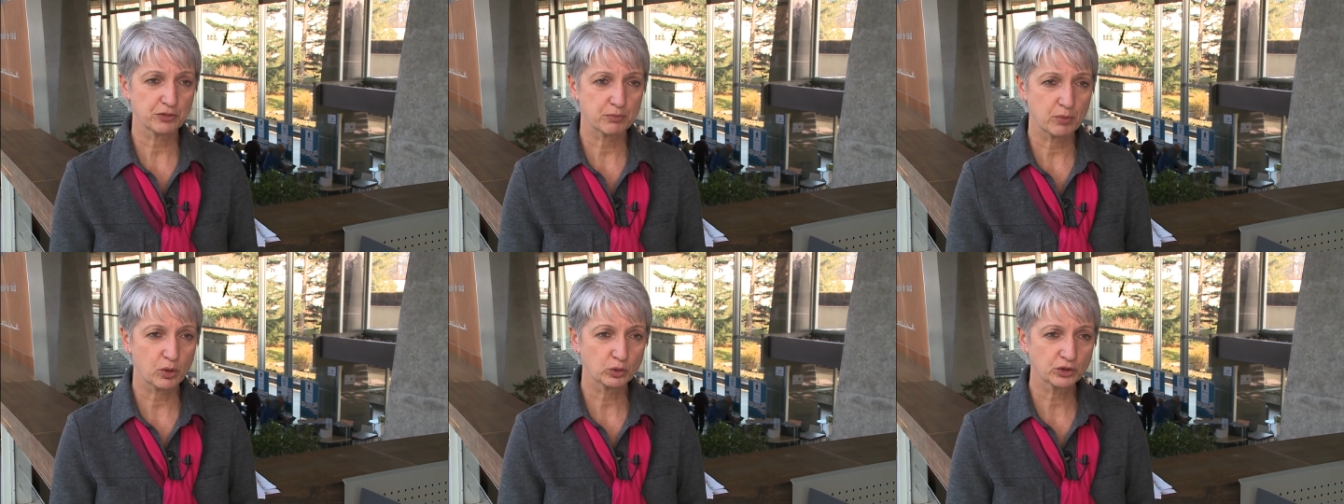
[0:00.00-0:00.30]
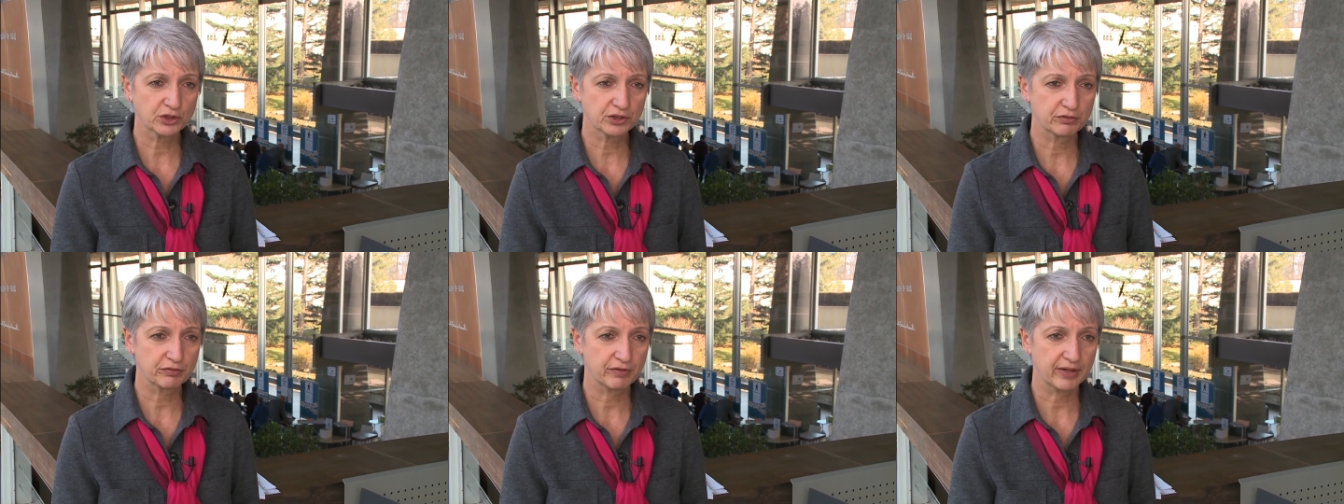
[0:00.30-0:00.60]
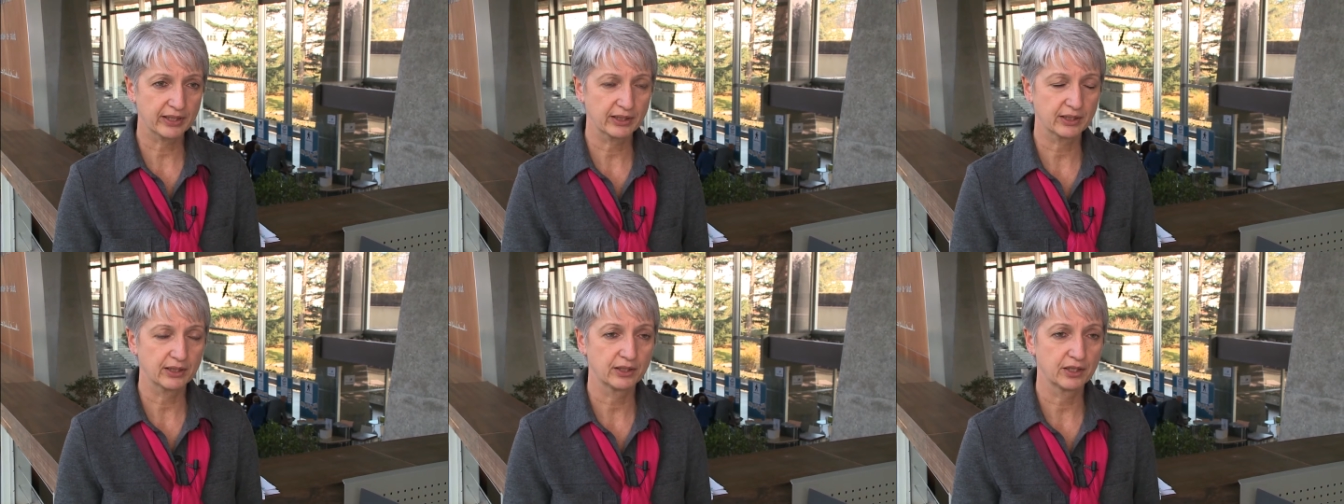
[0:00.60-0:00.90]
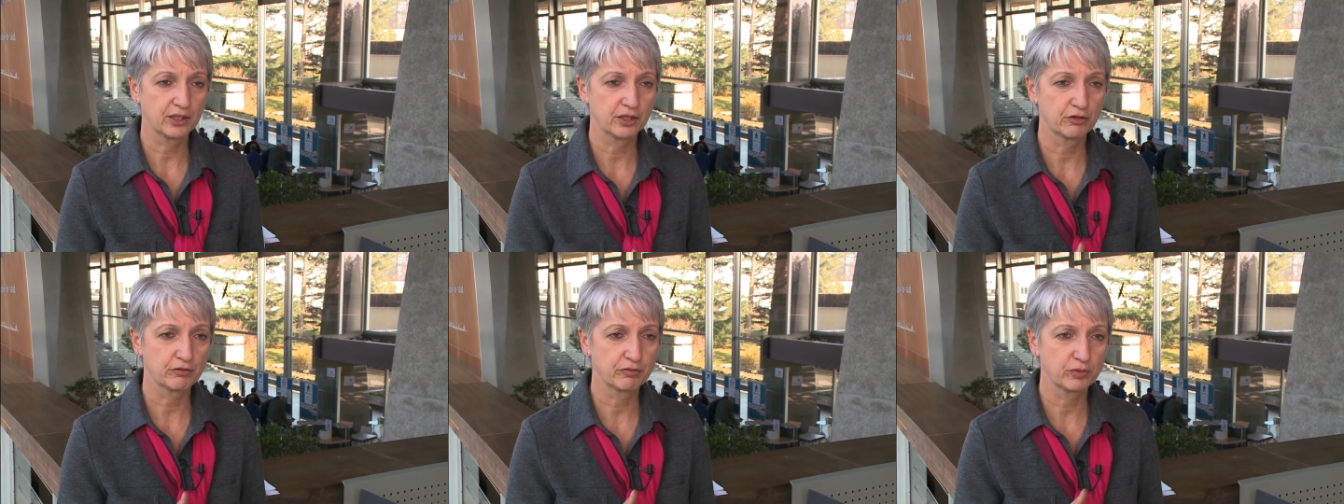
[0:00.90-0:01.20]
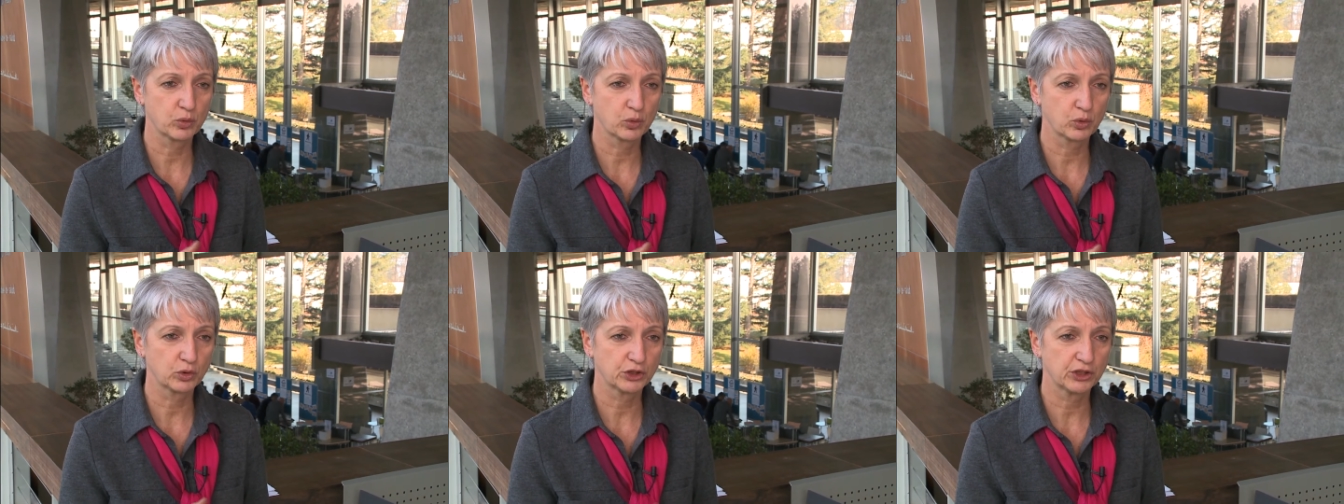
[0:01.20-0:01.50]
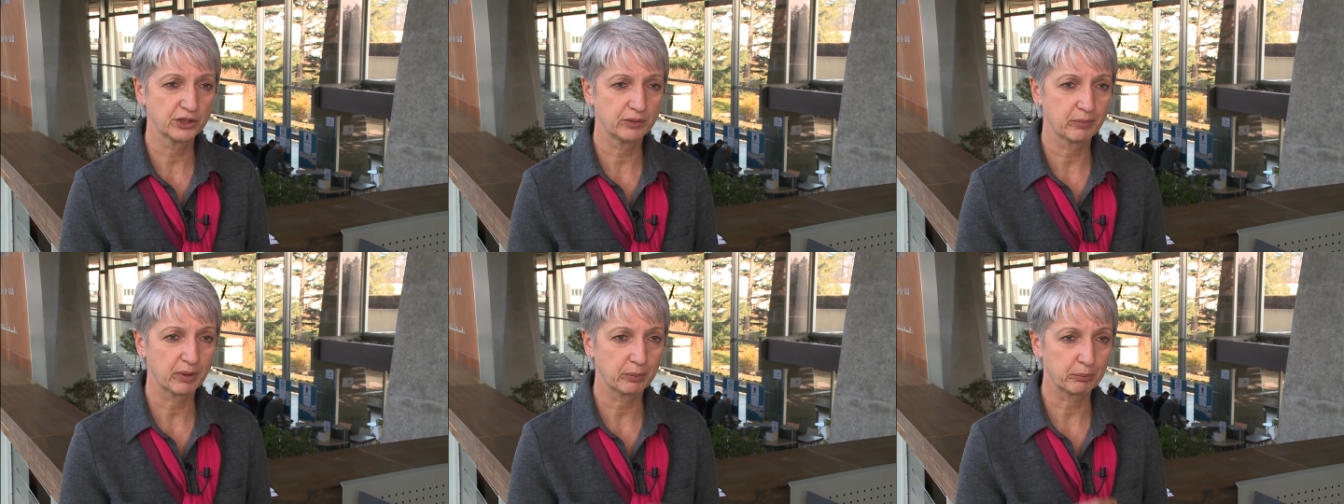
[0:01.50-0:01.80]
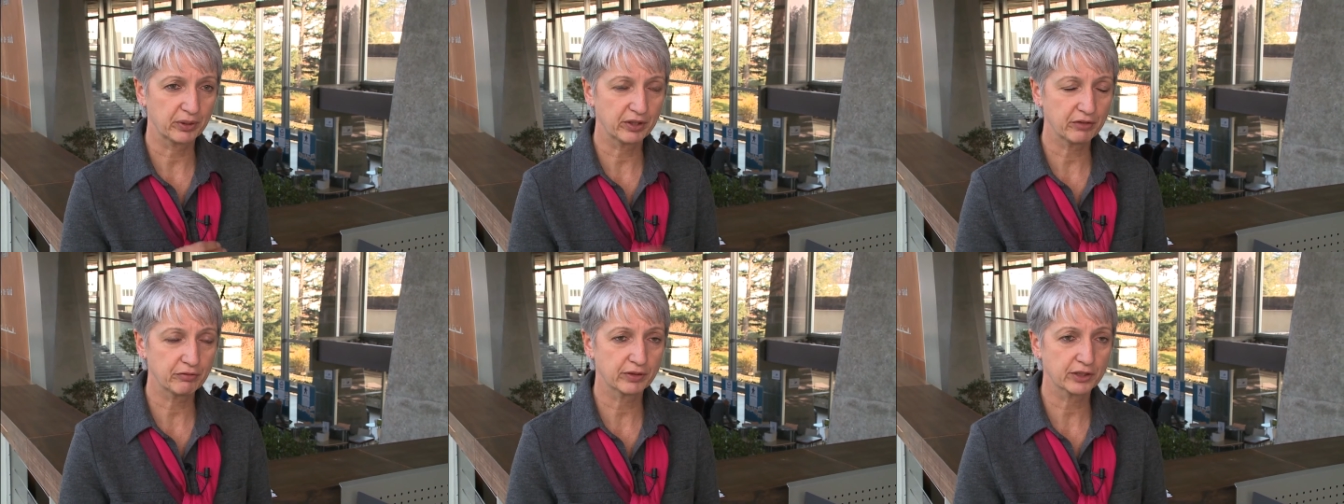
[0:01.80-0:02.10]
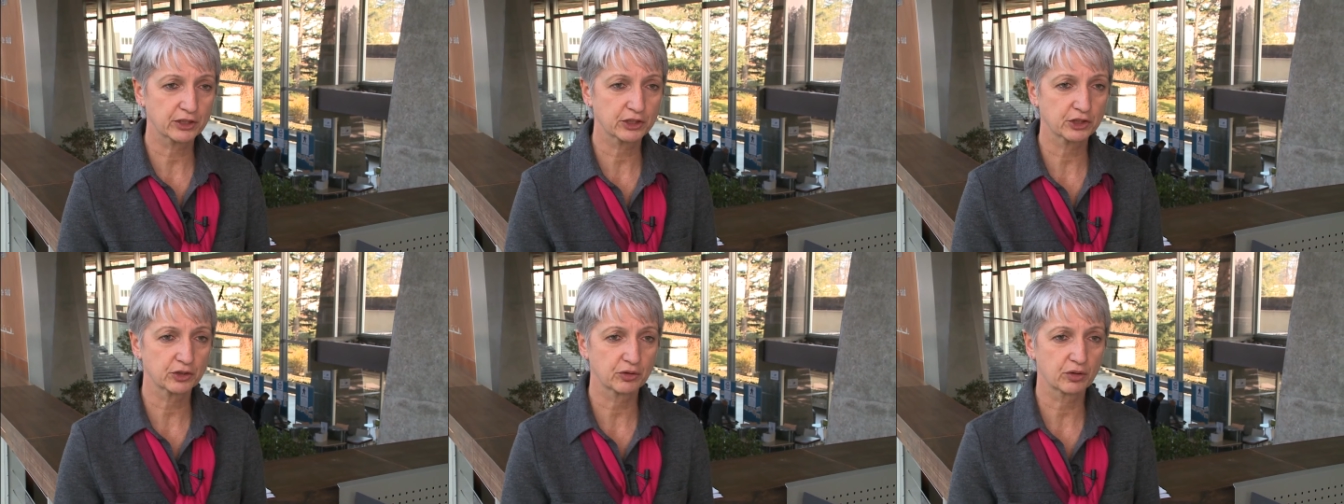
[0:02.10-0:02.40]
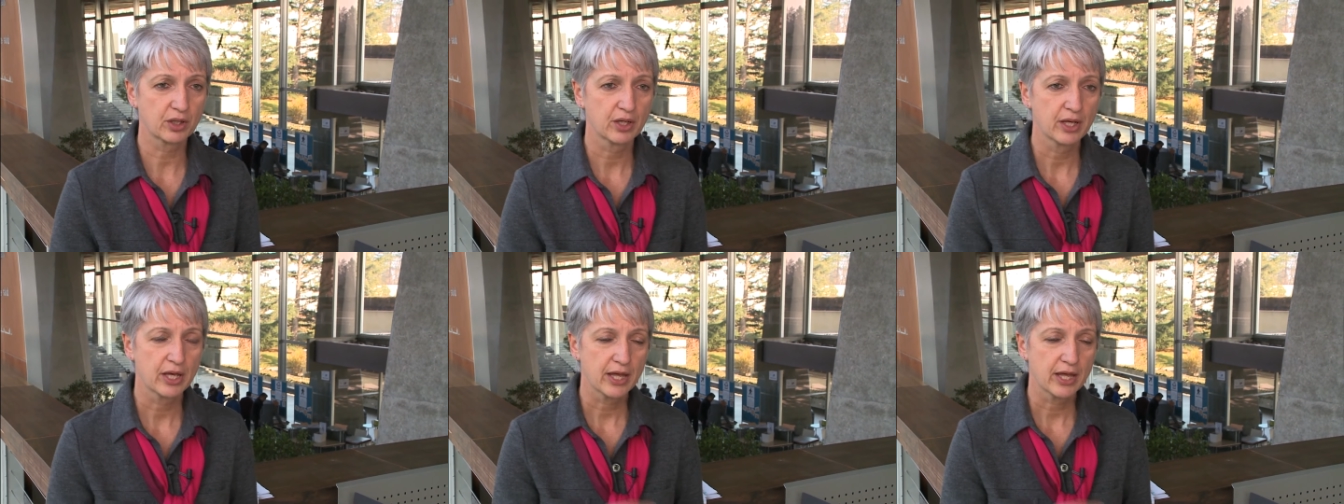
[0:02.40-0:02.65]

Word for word: most affected in the Fukushima prefecture,